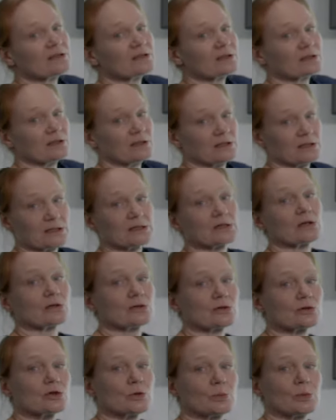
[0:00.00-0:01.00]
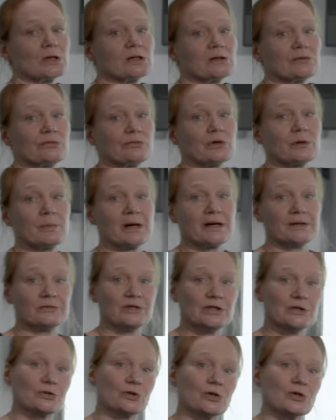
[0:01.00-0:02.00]
study. This is also typical for my
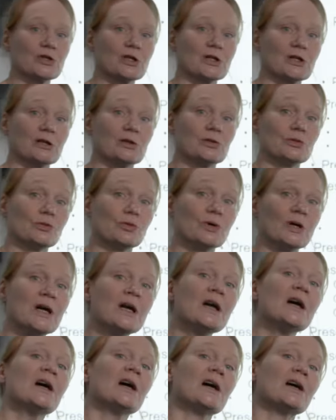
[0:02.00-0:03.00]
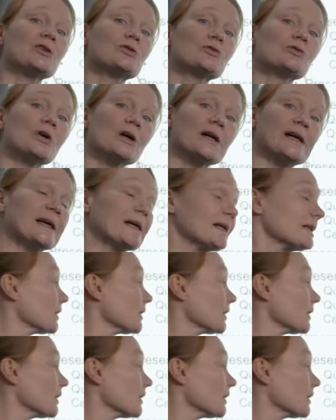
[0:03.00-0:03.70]
research that I do. I should add